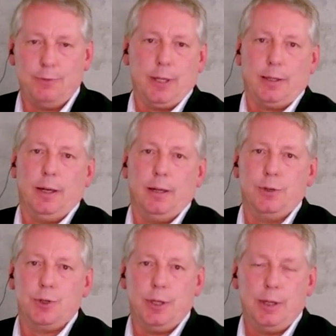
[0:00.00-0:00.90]
of
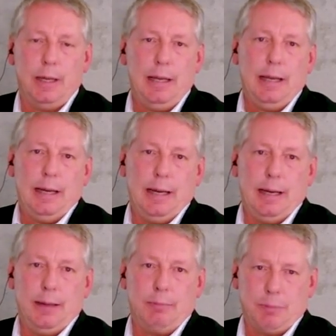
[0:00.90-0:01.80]
technology,
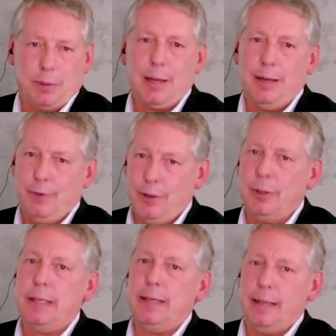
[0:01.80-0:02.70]
kind of on the
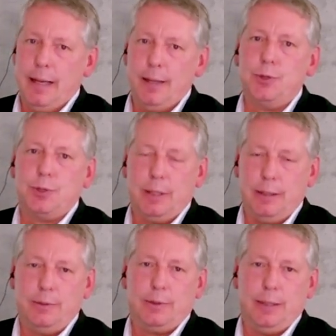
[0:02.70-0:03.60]
leading edge
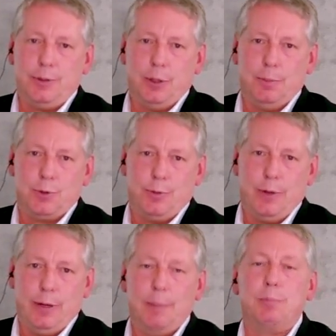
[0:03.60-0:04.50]
in terms of
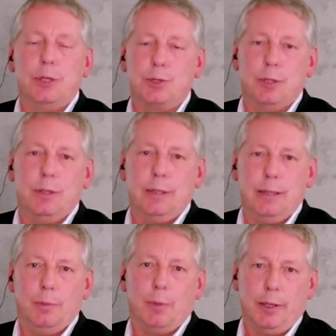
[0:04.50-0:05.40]
their ambition
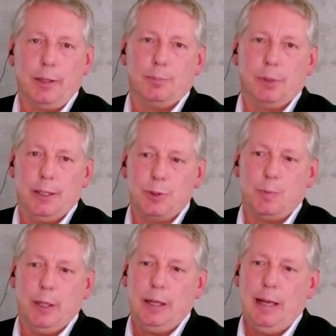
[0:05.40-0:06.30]
in the marketplace.
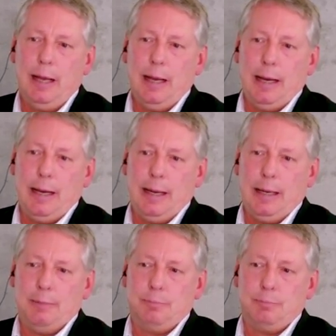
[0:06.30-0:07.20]
But
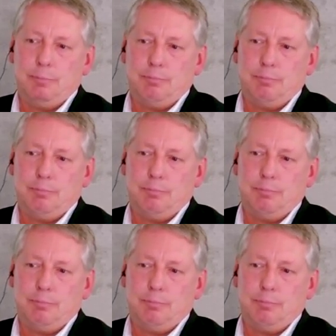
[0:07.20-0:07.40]
I